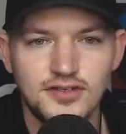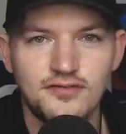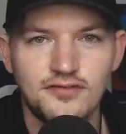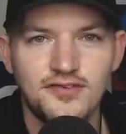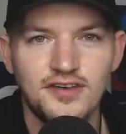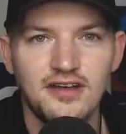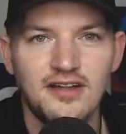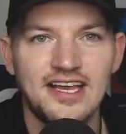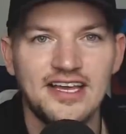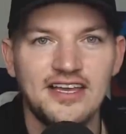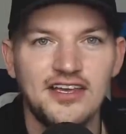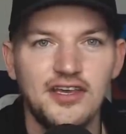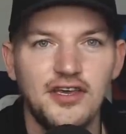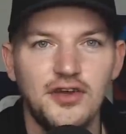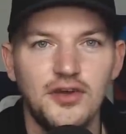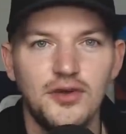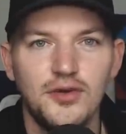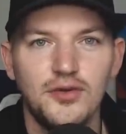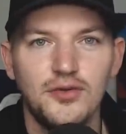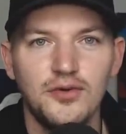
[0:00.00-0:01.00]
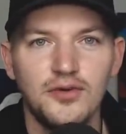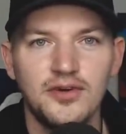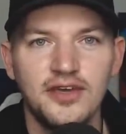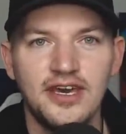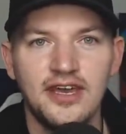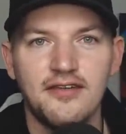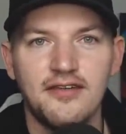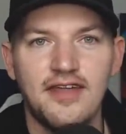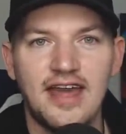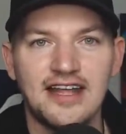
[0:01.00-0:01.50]
you feel like you
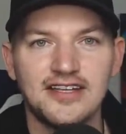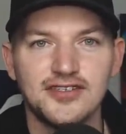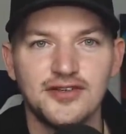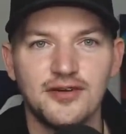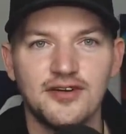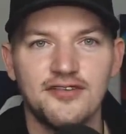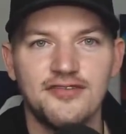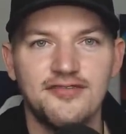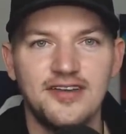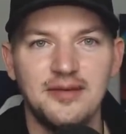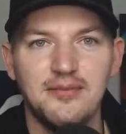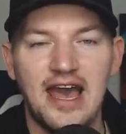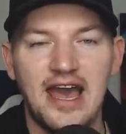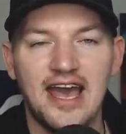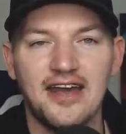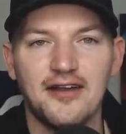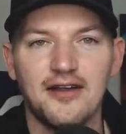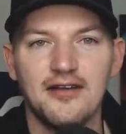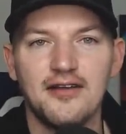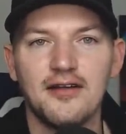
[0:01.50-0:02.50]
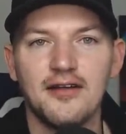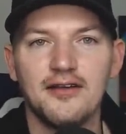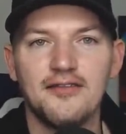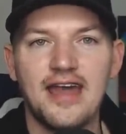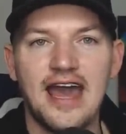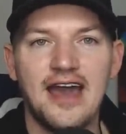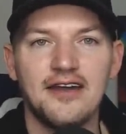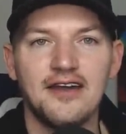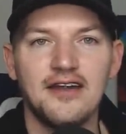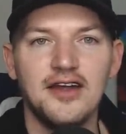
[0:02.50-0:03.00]
get that sort of feedback or, or
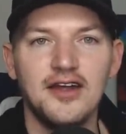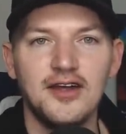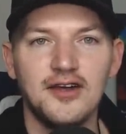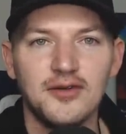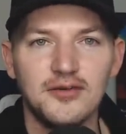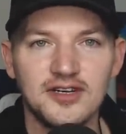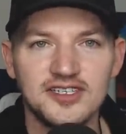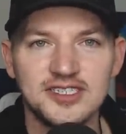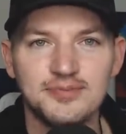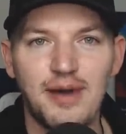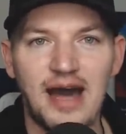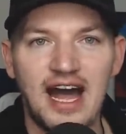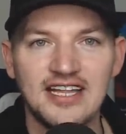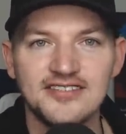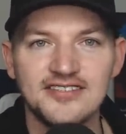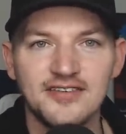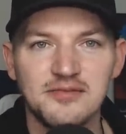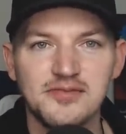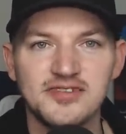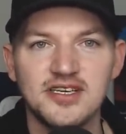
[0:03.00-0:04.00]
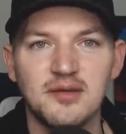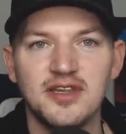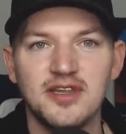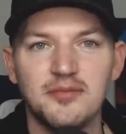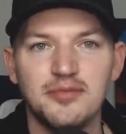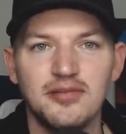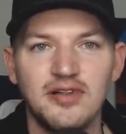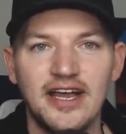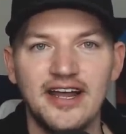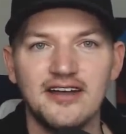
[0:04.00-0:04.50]
that response from some of
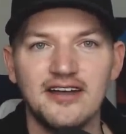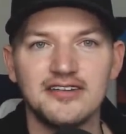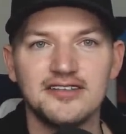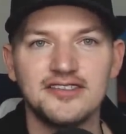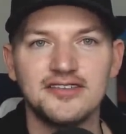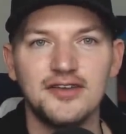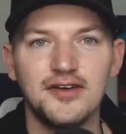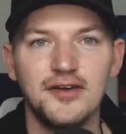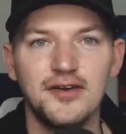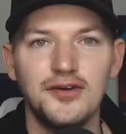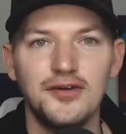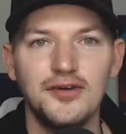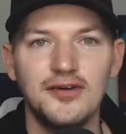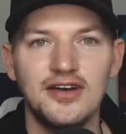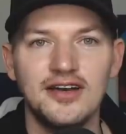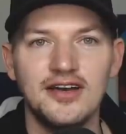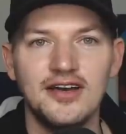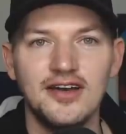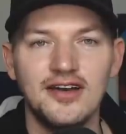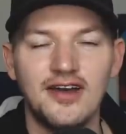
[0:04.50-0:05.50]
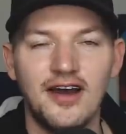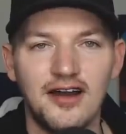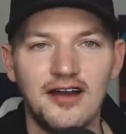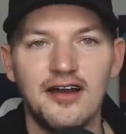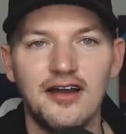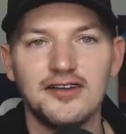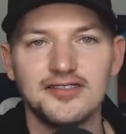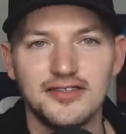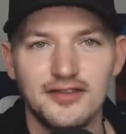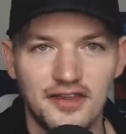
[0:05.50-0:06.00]
the players who
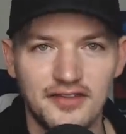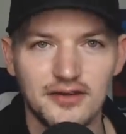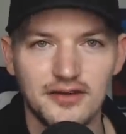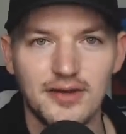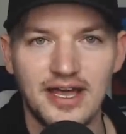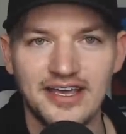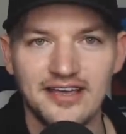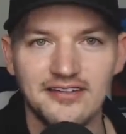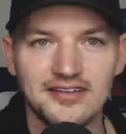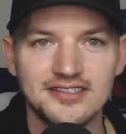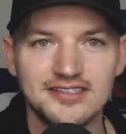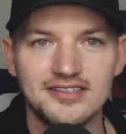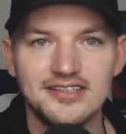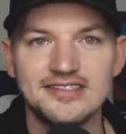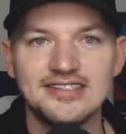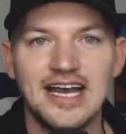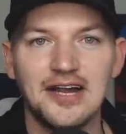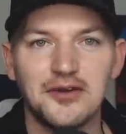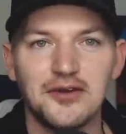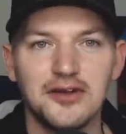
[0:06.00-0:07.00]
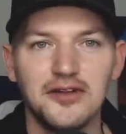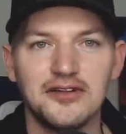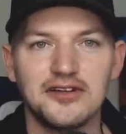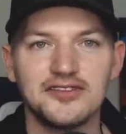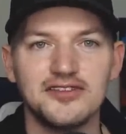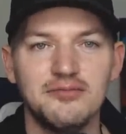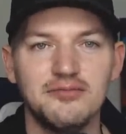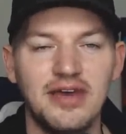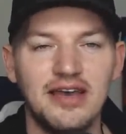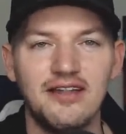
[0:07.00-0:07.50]
are also the other regulars and these high
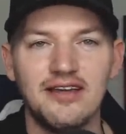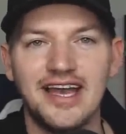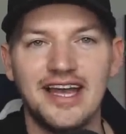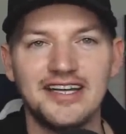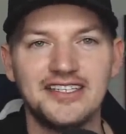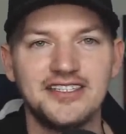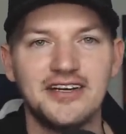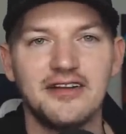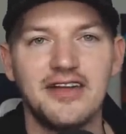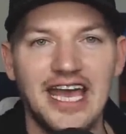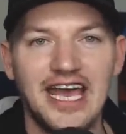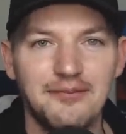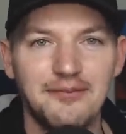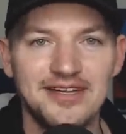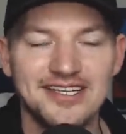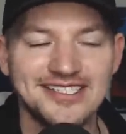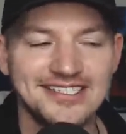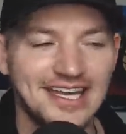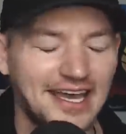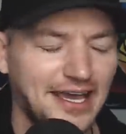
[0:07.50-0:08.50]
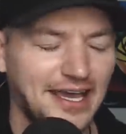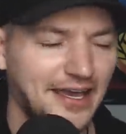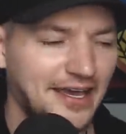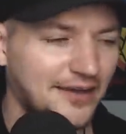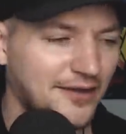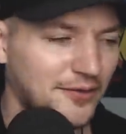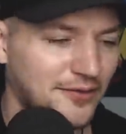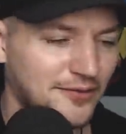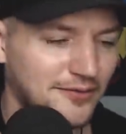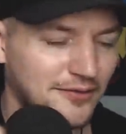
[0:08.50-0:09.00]
rollers who may look at your game and say,